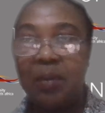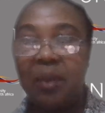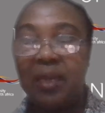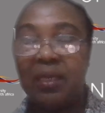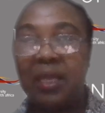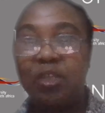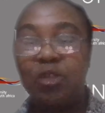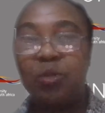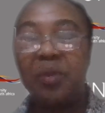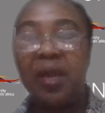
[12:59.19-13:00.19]
but that
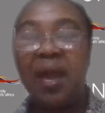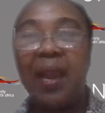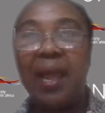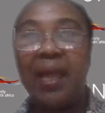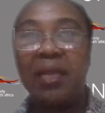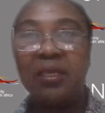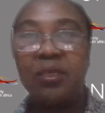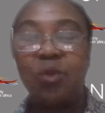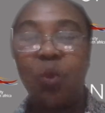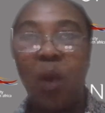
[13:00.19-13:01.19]
should be aligned
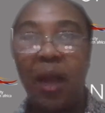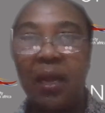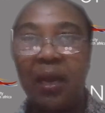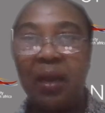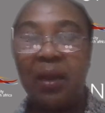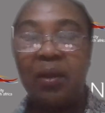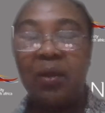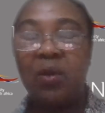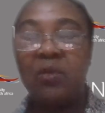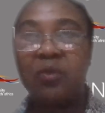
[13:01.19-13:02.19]
to one
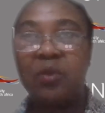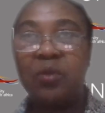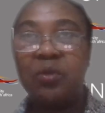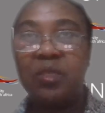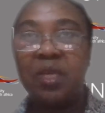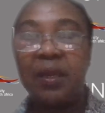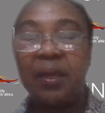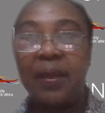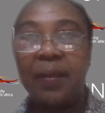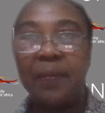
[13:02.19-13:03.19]
of those
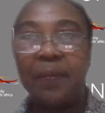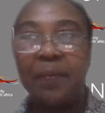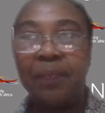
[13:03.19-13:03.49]
two